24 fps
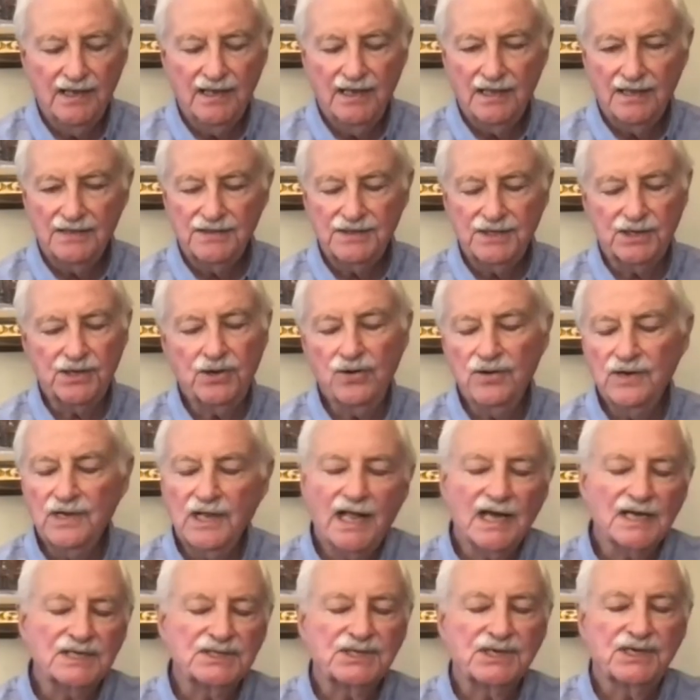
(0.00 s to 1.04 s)
The Ku
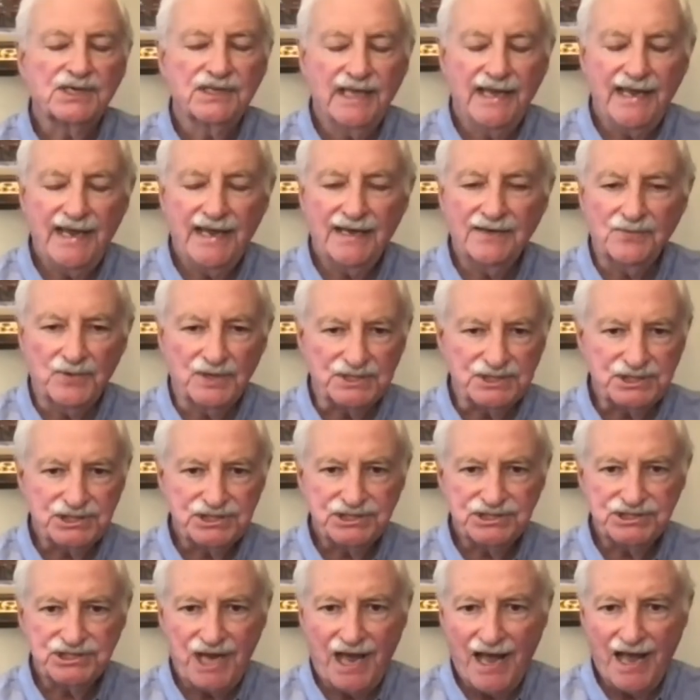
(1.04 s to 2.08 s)
Klux Klan was
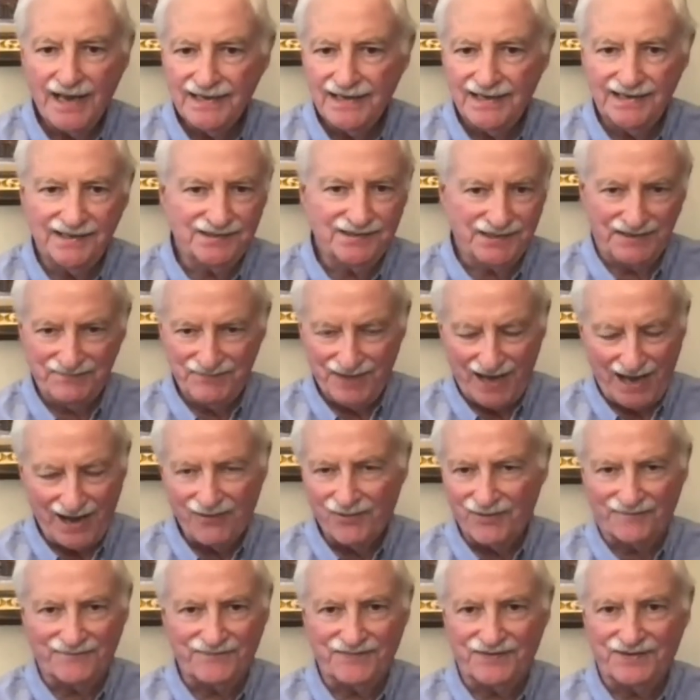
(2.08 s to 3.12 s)
shockingly
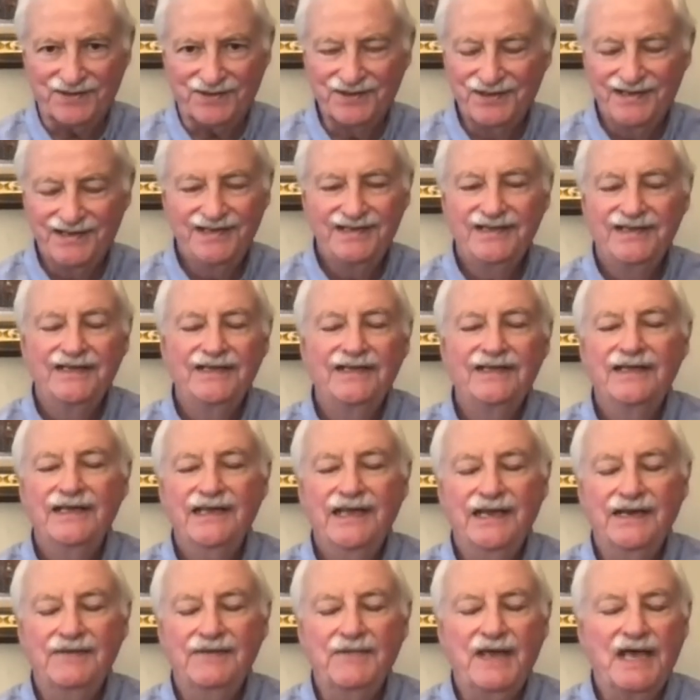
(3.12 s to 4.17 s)
powerful
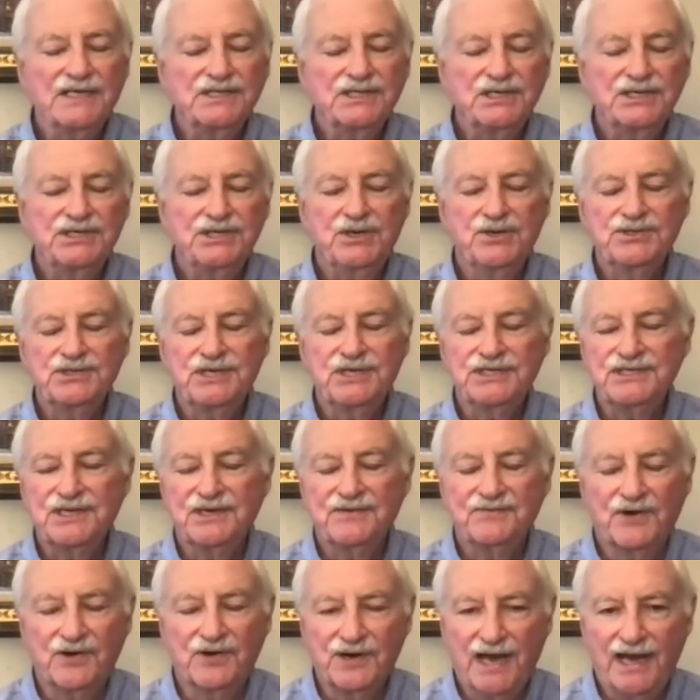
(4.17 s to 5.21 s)
in Massachusetts
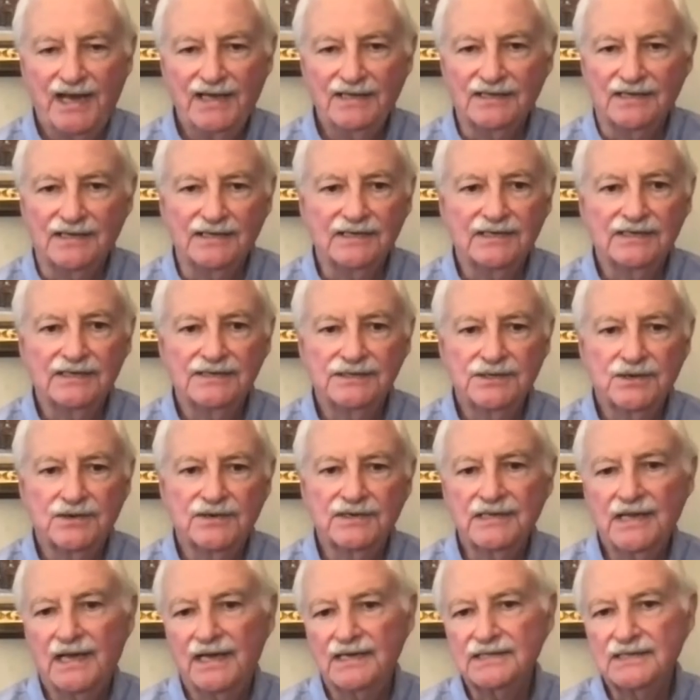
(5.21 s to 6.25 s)
and Rhode Island
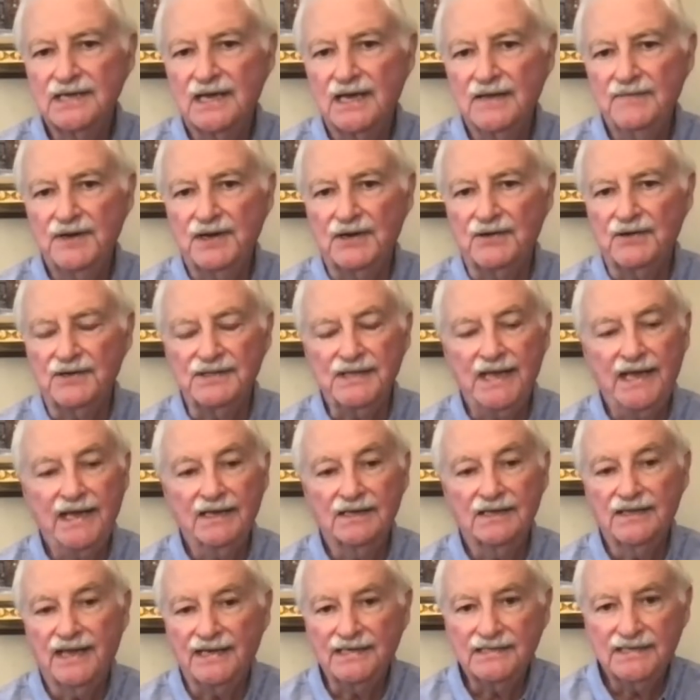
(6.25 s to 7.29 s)
during that time period. They
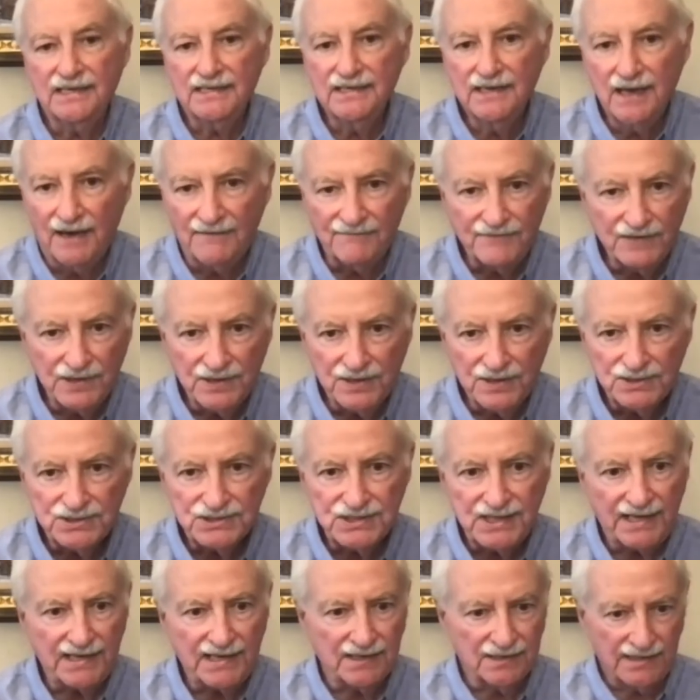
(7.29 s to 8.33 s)
elected governors,
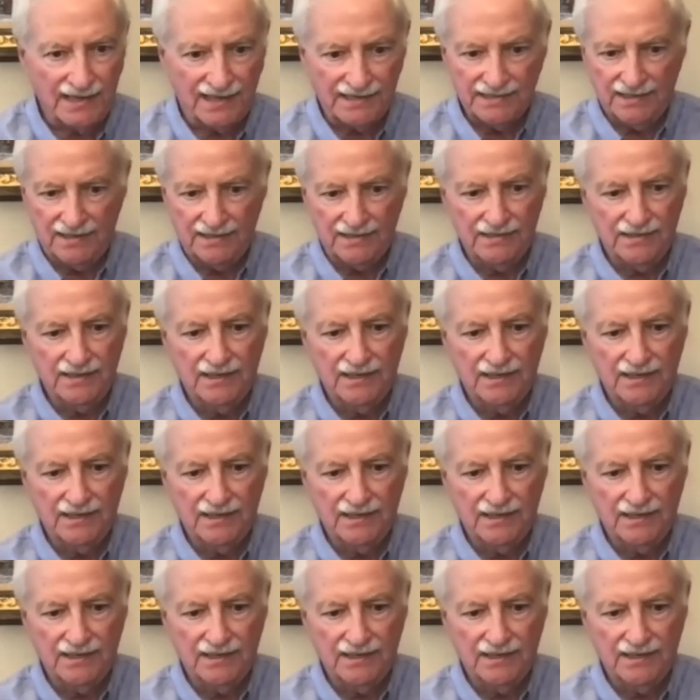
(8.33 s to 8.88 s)
they elected